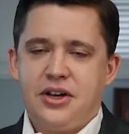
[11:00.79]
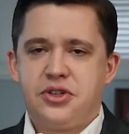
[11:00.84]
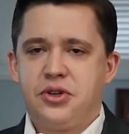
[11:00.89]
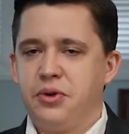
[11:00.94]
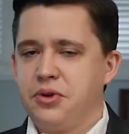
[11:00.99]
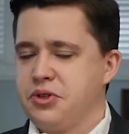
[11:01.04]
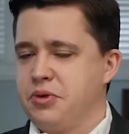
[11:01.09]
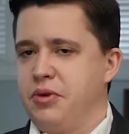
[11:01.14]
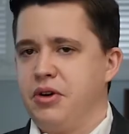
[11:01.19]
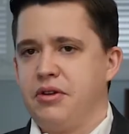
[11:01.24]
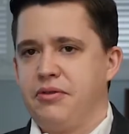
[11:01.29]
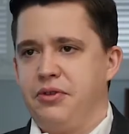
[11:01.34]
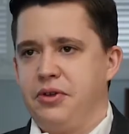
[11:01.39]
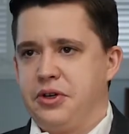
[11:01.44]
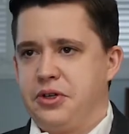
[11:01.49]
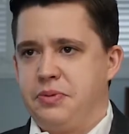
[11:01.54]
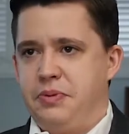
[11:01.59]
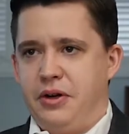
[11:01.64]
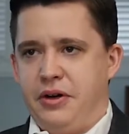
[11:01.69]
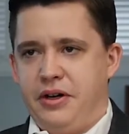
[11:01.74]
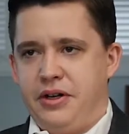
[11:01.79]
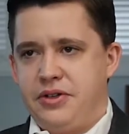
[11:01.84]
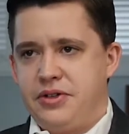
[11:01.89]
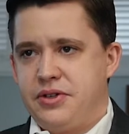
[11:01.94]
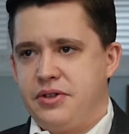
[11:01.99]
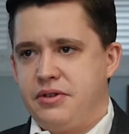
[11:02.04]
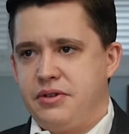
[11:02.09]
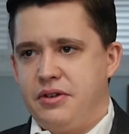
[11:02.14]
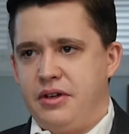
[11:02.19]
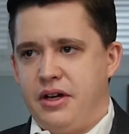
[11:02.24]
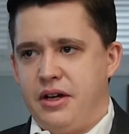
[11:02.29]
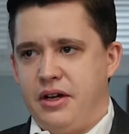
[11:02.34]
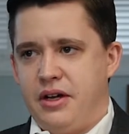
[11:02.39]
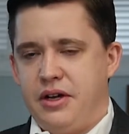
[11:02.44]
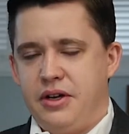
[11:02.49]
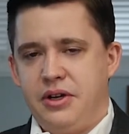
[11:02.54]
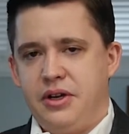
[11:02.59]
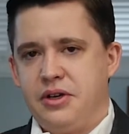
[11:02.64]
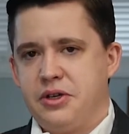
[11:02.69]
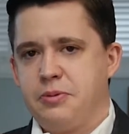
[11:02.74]
school is a wonderful experience,
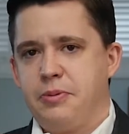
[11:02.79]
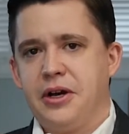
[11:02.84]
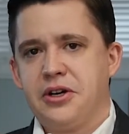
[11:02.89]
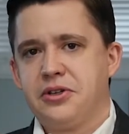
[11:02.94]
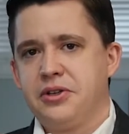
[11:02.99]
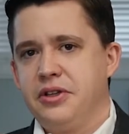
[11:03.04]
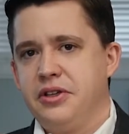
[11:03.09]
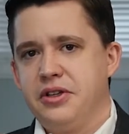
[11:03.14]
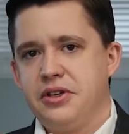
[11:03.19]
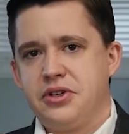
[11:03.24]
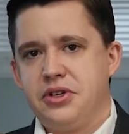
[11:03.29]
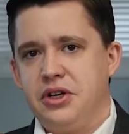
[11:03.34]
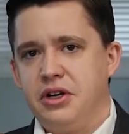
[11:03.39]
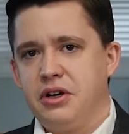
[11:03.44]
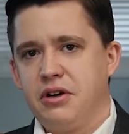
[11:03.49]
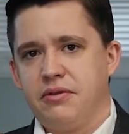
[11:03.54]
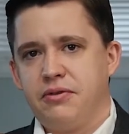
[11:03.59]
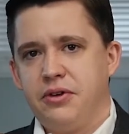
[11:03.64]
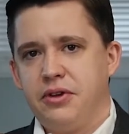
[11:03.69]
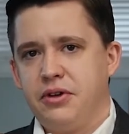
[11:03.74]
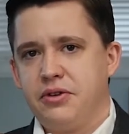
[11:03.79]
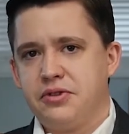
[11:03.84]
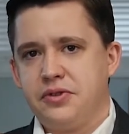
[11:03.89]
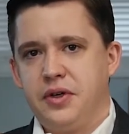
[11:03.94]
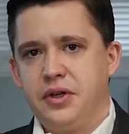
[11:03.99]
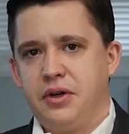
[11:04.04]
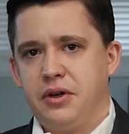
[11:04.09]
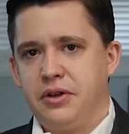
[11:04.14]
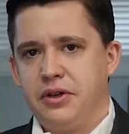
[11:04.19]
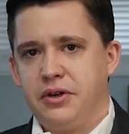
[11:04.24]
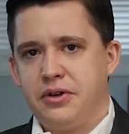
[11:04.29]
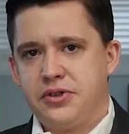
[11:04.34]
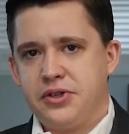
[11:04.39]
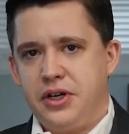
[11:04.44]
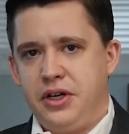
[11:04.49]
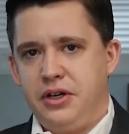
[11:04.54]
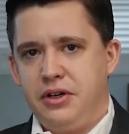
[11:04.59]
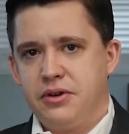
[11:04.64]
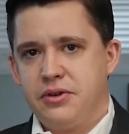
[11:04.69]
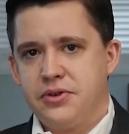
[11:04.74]
especially this year for those of you all that are
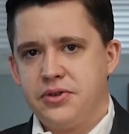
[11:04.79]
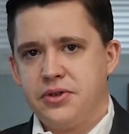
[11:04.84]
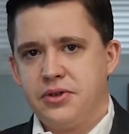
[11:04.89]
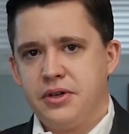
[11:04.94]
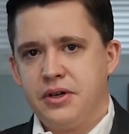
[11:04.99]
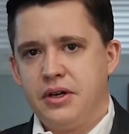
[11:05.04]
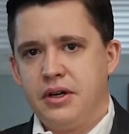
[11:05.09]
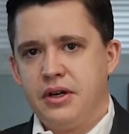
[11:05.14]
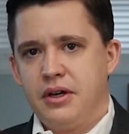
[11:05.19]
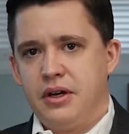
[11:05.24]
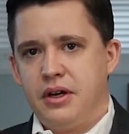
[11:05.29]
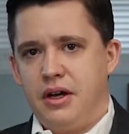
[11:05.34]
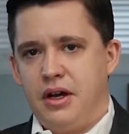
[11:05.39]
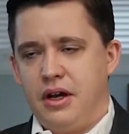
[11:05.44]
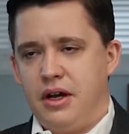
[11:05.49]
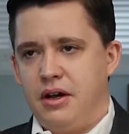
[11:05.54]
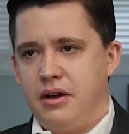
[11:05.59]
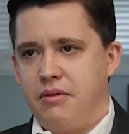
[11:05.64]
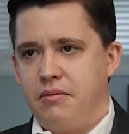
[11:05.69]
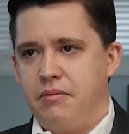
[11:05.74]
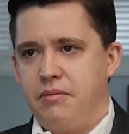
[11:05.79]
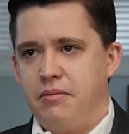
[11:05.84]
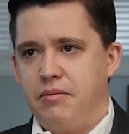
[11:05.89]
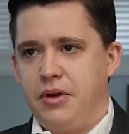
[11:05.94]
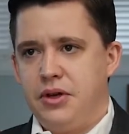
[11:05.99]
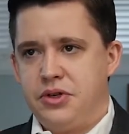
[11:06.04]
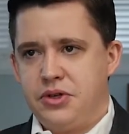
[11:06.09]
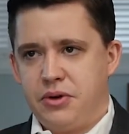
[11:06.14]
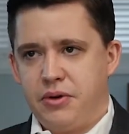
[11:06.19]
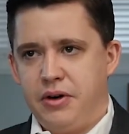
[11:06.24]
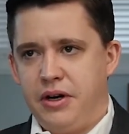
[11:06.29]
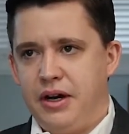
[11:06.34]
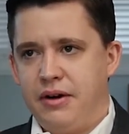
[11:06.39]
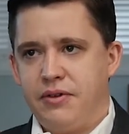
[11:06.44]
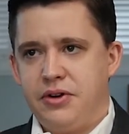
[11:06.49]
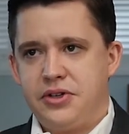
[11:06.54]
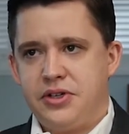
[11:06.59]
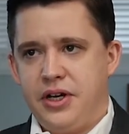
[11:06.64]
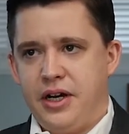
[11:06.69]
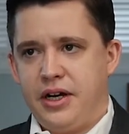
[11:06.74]
seniors. Enjoy
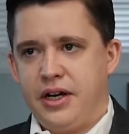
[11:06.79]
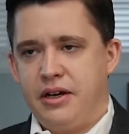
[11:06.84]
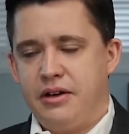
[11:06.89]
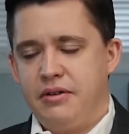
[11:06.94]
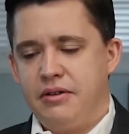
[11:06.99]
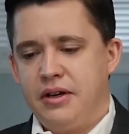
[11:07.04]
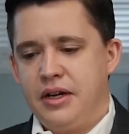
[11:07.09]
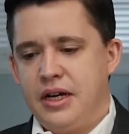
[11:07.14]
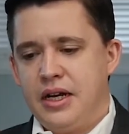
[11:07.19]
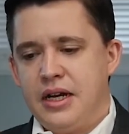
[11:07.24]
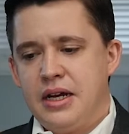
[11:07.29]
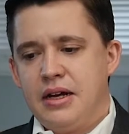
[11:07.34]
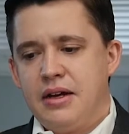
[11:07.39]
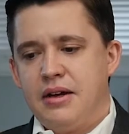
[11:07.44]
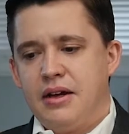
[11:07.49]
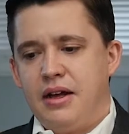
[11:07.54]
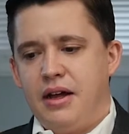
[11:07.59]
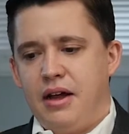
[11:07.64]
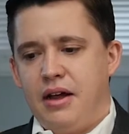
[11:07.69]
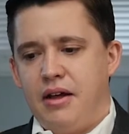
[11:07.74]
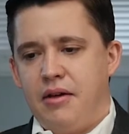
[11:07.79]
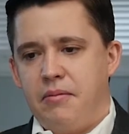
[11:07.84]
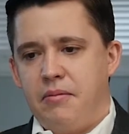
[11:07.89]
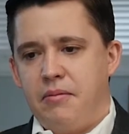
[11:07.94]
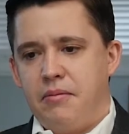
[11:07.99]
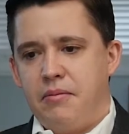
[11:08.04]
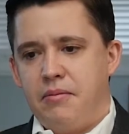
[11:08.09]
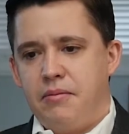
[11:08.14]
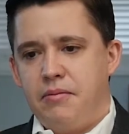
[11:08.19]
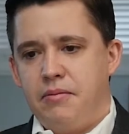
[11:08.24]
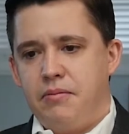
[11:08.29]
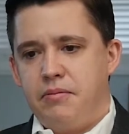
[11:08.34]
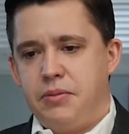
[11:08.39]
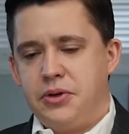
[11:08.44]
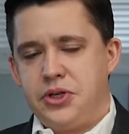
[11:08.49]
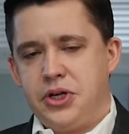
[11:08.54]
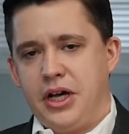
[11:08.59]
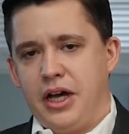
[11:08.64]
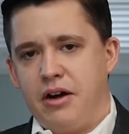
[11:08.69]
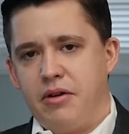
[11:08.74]
every second.
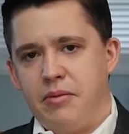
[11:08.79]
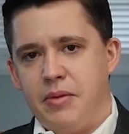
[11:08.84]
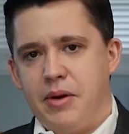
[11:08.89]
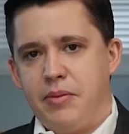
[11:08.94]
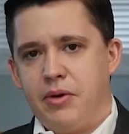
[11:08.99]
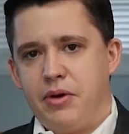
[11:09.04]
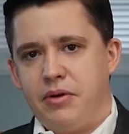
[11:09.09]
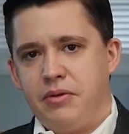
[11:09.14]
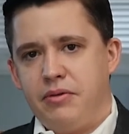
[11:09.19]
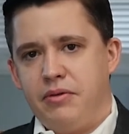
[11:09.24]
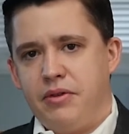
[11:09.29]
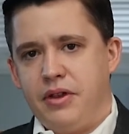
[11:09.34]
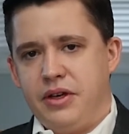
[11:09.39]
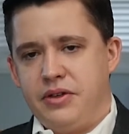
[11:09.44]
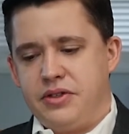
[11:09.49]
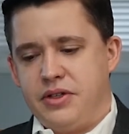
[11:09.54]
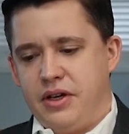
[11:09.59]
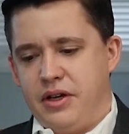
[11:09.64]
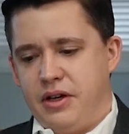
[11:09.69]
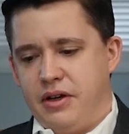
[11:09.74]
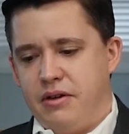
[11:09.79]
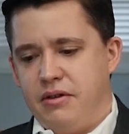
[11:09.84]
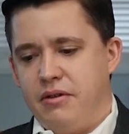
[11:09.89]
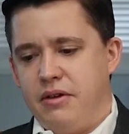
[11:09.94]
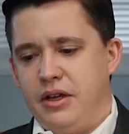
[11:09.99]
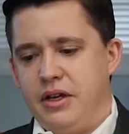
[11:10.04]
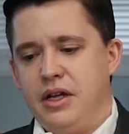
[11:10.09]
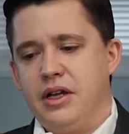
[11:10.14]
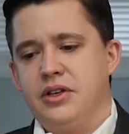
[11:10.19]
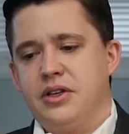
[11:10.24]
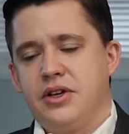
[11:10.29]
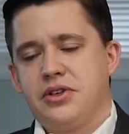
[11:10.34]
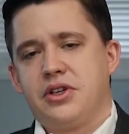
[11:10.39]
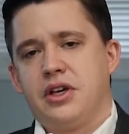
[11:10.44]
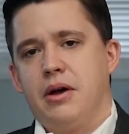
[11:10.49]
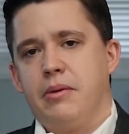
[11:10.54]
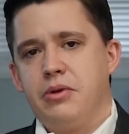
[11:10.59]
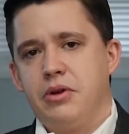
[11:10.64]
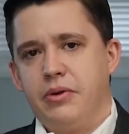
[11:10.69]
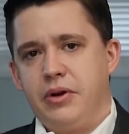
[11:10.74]
But you got to remember that it does
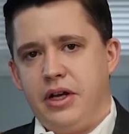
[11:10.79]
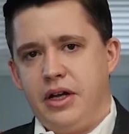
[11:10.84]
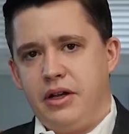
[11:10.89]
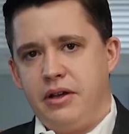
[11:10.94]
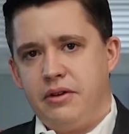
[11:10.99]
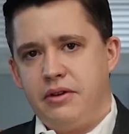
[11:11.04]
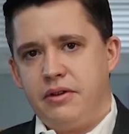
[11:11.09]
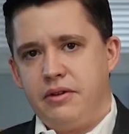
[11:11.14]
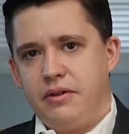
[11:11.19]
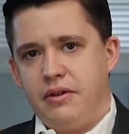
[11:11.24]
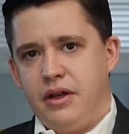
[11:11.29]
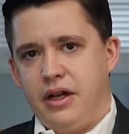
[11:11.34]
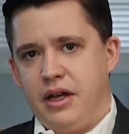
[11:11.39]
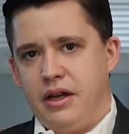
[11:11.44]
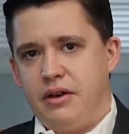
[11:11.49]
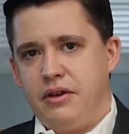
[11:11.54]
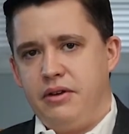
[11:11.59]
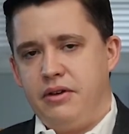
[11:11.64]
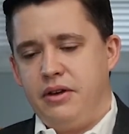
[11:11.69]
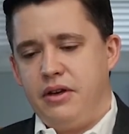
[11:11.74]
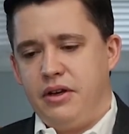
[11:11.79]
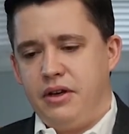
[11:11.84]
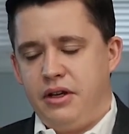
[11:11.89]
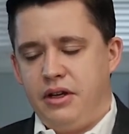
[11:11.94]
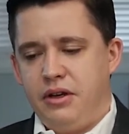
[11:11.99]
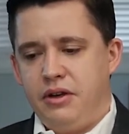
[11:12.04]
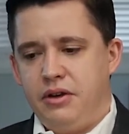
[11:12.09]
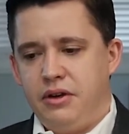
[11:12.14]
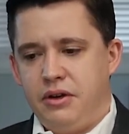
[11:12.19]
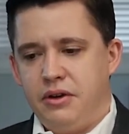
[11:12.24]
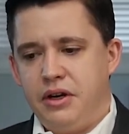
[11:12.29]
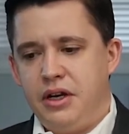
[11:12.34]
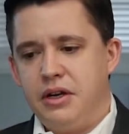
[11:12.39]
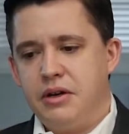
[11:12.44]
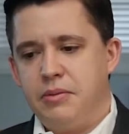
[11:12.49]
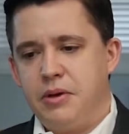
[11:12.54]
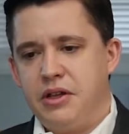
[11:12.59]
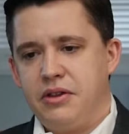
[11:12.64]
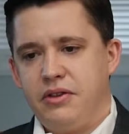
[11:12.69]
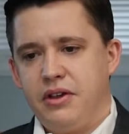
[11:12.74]
come to an end, and you need
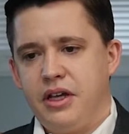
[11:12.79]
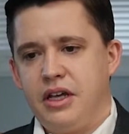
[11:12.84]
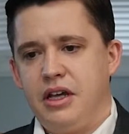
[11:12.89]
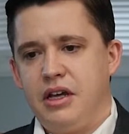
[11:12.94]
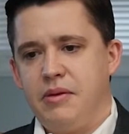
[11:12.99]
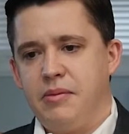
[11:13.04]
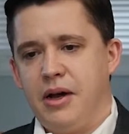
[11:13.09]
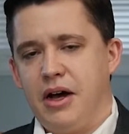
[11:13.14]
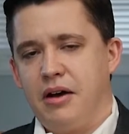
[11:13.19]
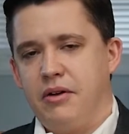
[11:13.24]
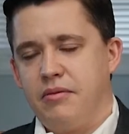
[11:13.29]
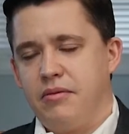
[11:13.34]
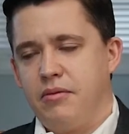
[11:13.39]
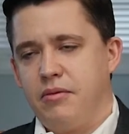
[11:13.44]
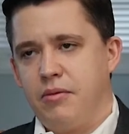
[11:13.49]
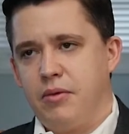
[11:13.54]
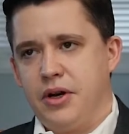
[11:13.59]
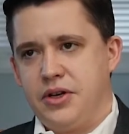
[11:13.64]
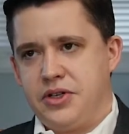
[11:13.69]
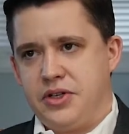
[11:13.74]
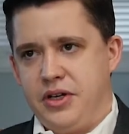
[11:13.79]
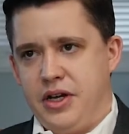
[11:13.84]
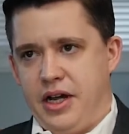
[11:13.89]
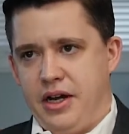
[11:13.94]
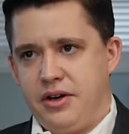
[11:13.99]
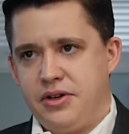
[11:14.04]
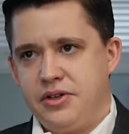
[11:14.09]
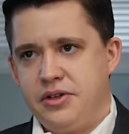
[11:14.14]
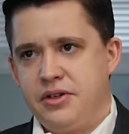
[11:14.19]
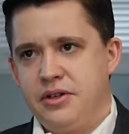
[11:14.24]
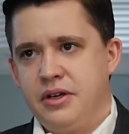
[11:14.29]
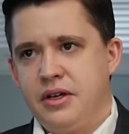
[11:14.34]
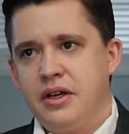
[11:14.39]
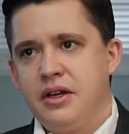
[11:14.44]
to be thinking about what's next.